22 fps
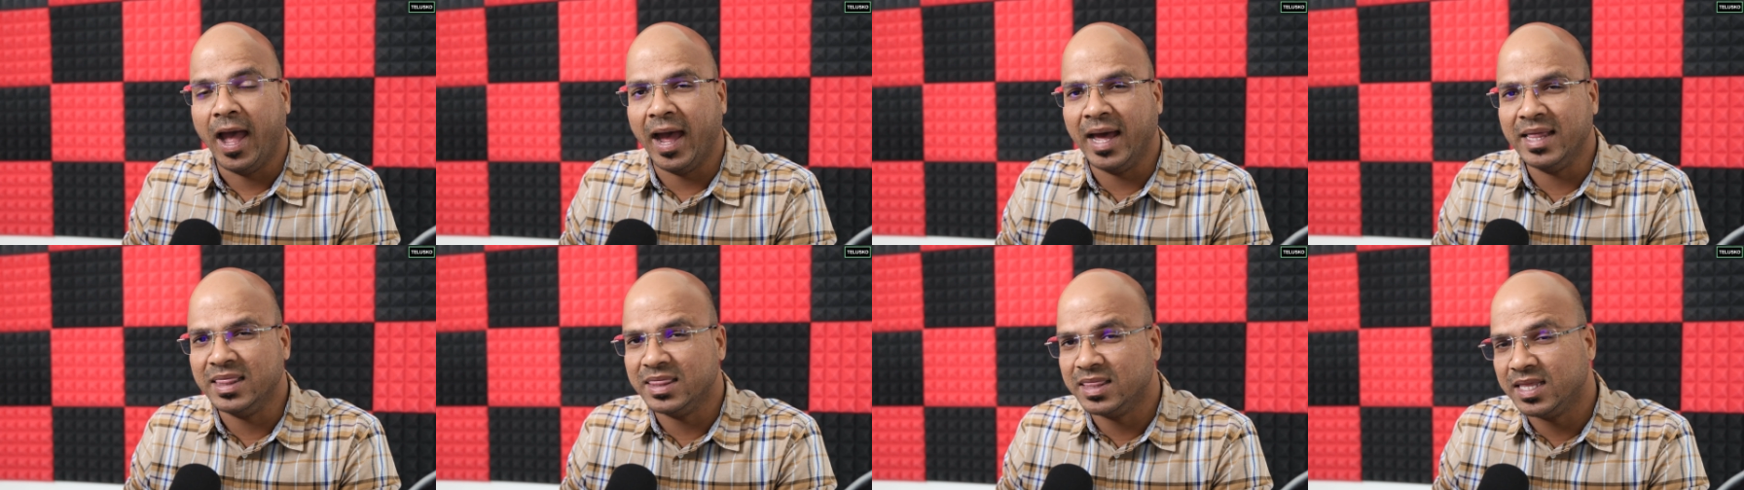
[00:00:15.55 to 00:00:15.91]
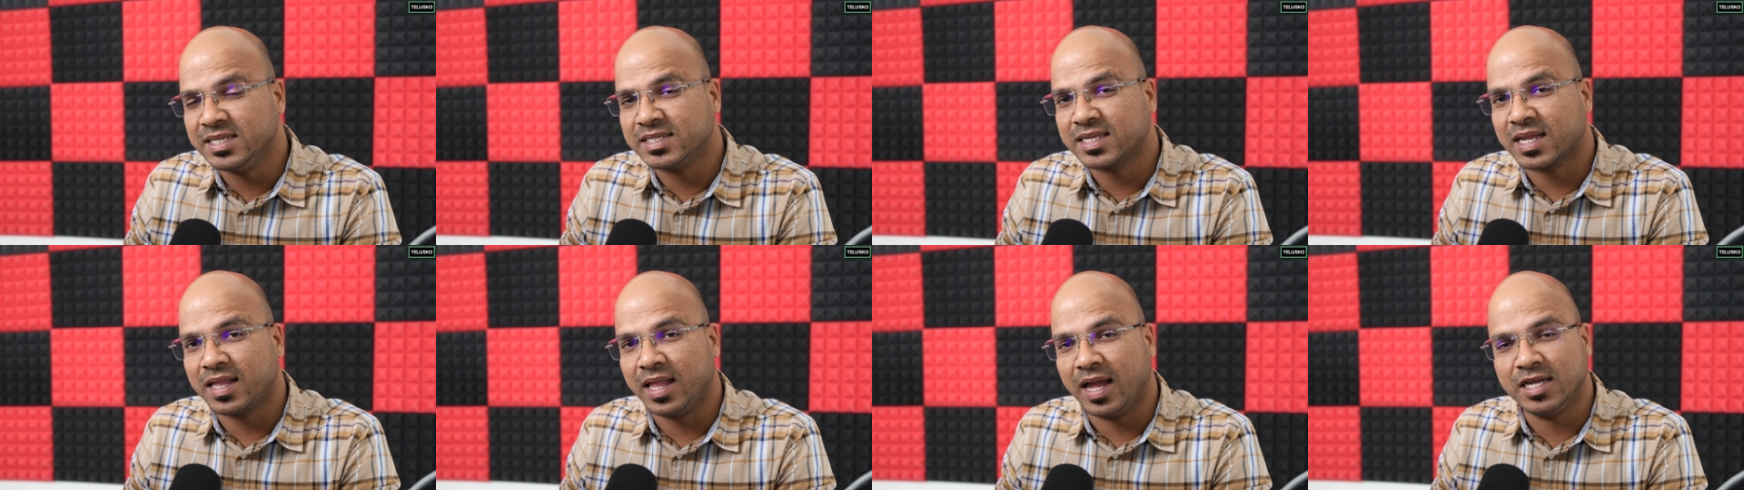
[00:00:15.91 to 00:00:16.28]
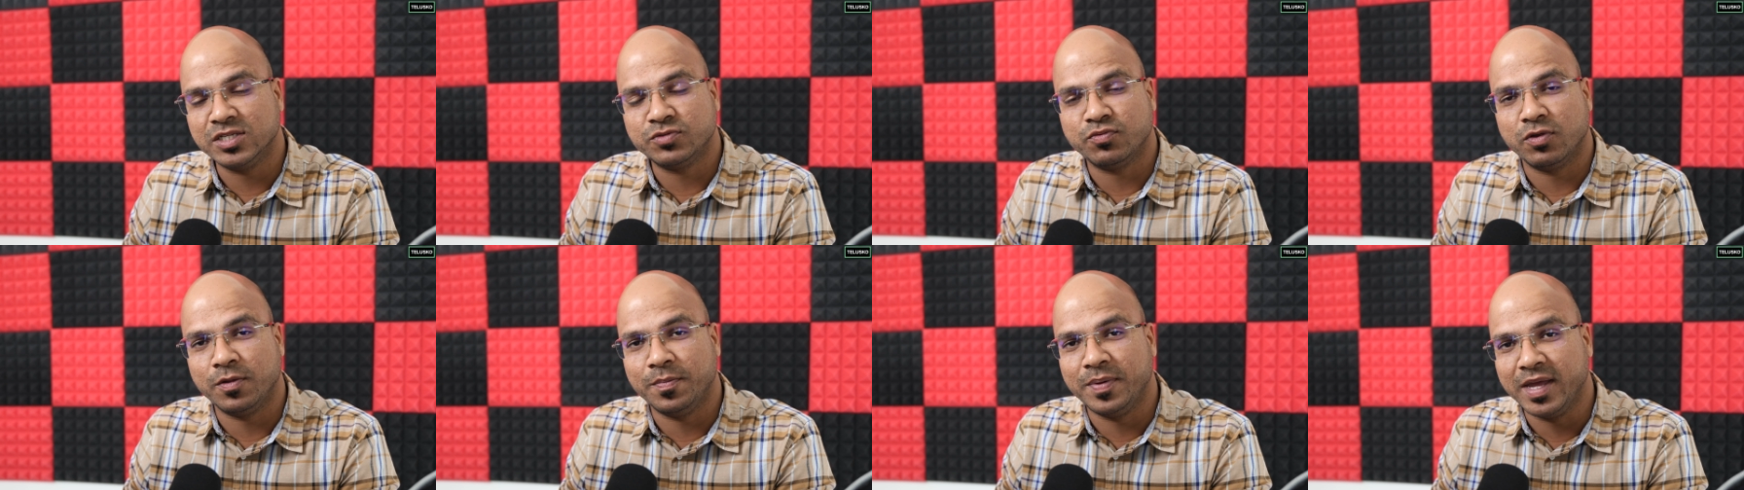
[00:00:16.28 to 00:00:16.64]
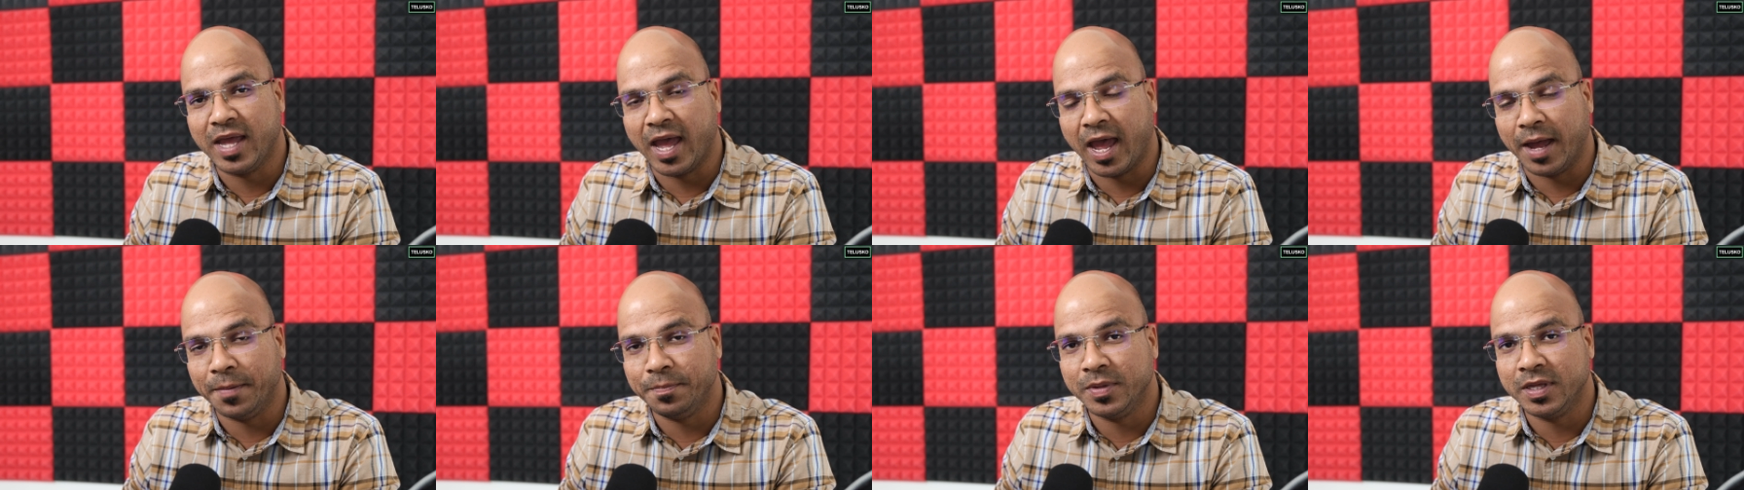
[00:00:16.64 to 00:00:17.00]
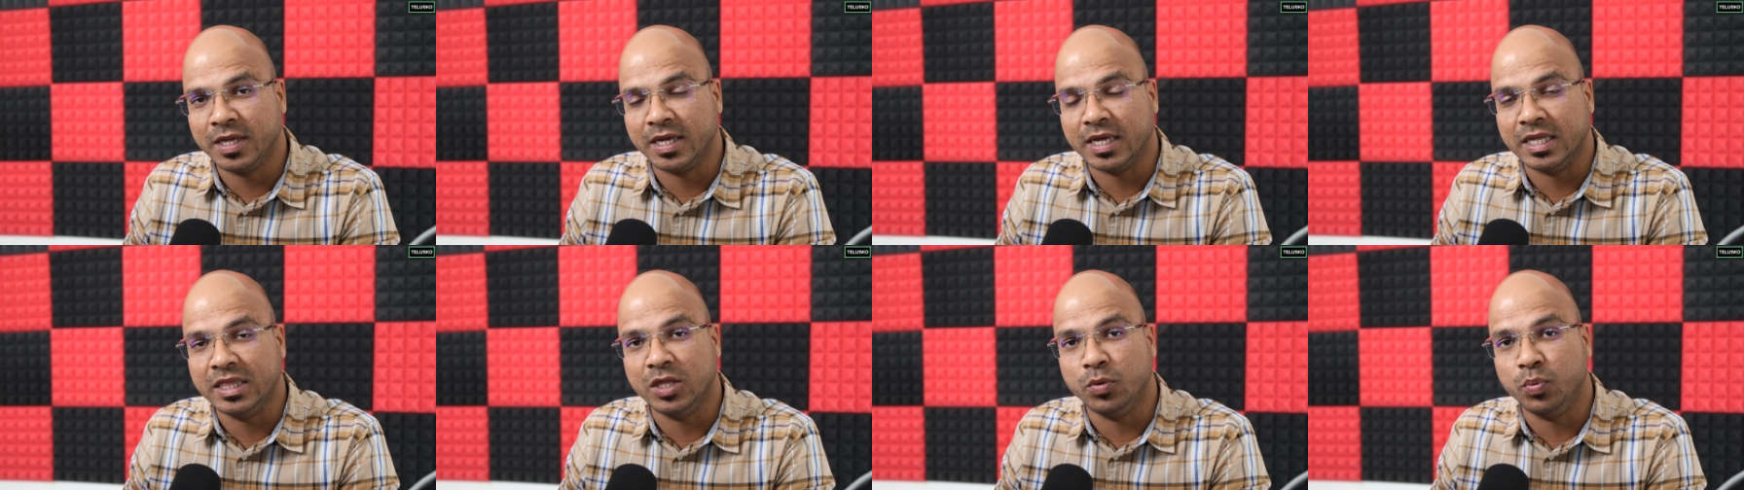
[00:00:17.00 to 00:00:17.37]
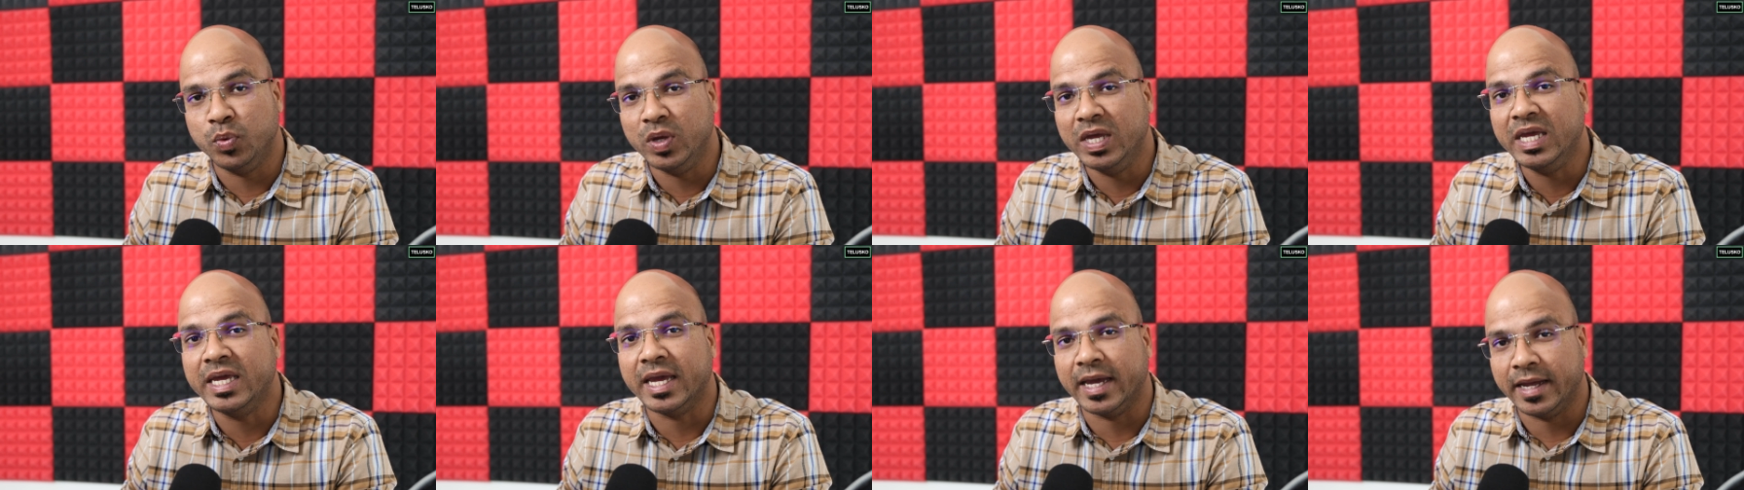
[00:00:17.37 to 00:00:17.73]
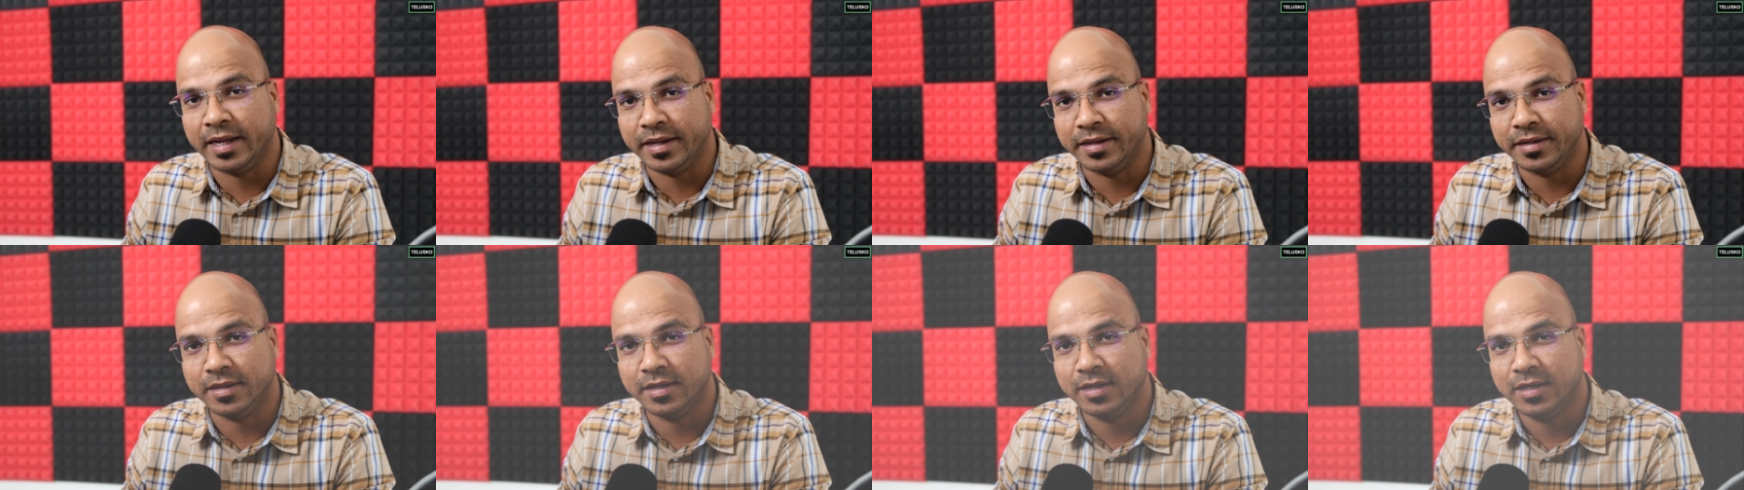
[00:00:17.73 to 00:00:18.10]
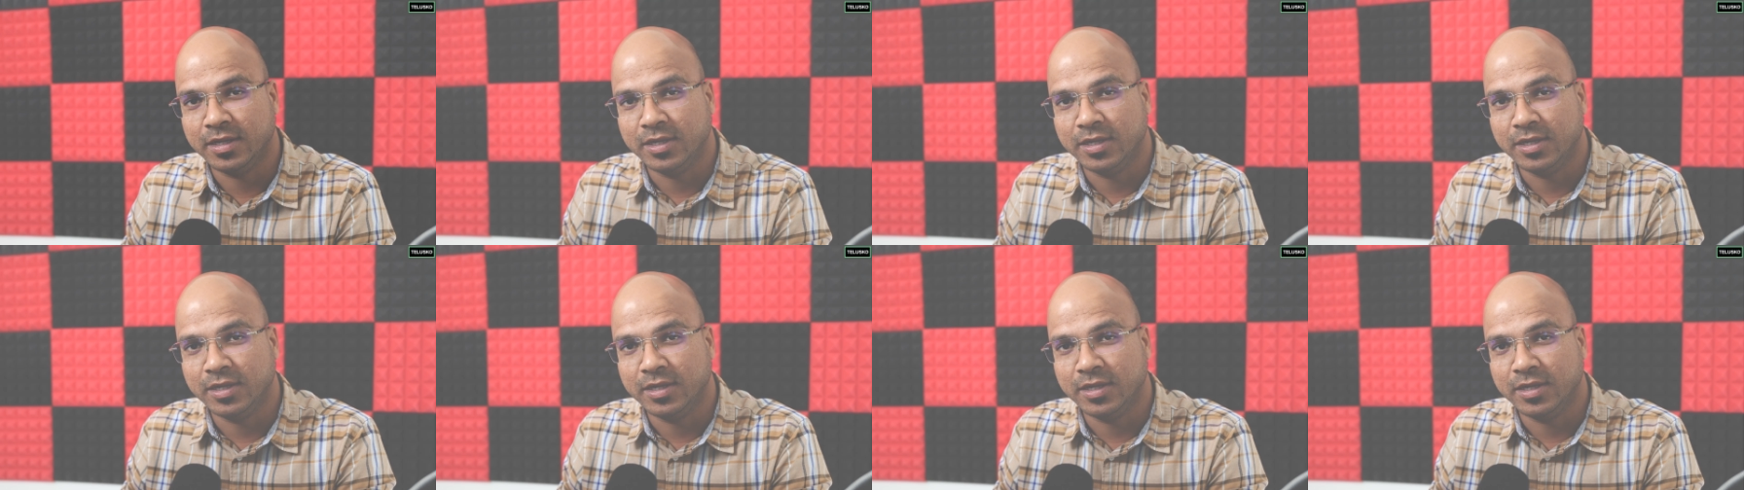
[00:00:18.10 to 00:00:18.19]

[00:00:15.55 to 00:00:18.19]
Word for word: and this class will be happening in the weekend.